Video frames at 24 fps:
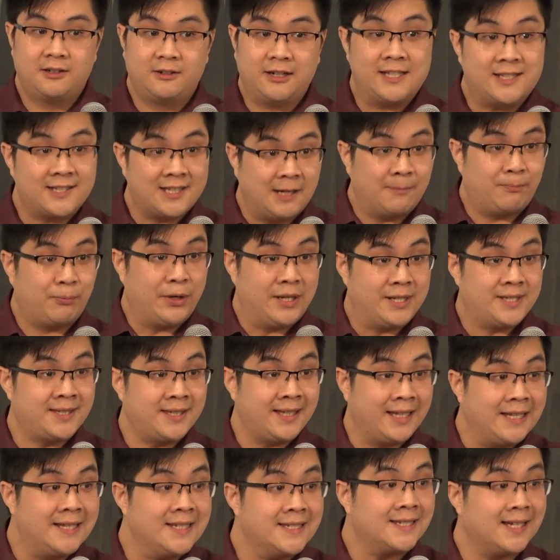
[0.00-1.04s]
It separates
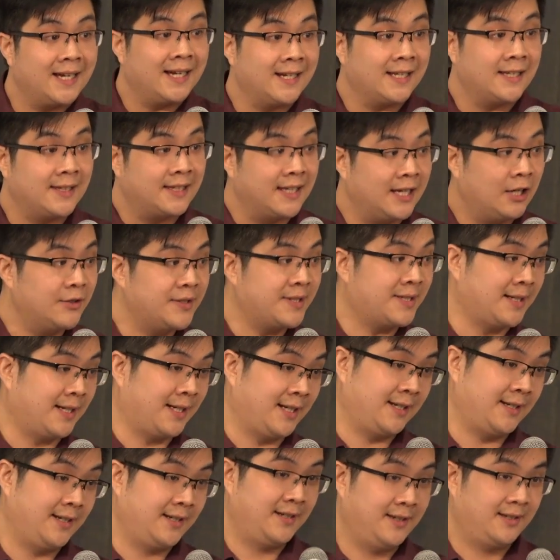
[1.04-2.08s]
the inside and the
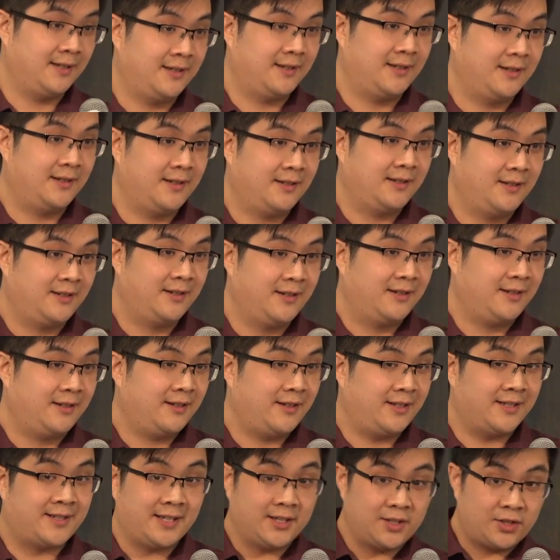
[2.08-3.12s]
outside.
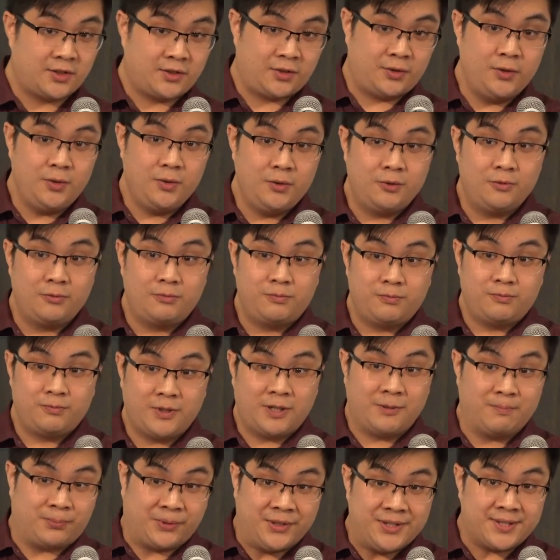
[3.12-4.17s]
It says you
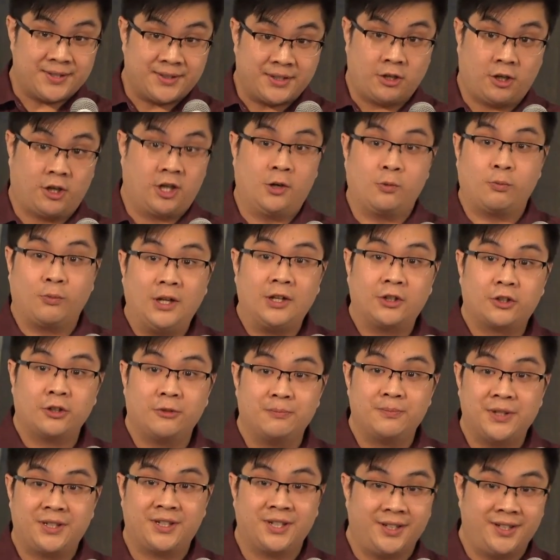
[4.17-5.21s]
implicitly aren't
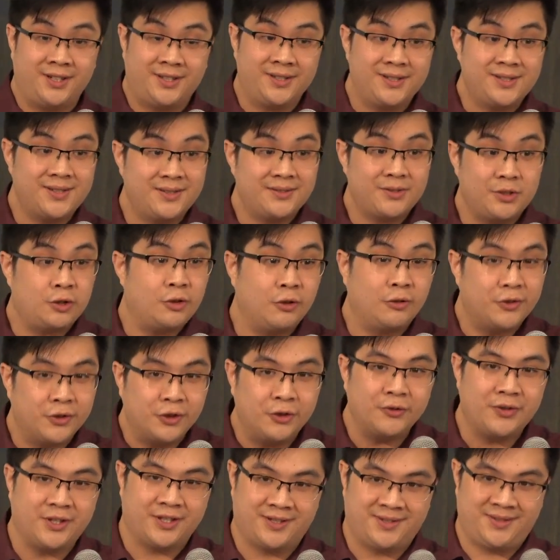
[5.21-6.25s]
welcome because you don't
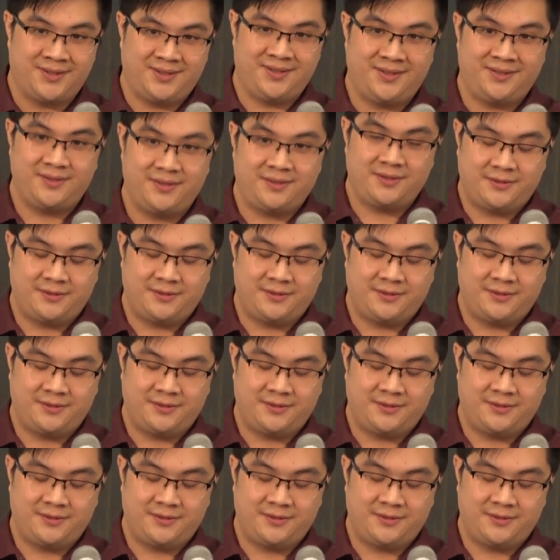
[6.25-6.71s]
know this.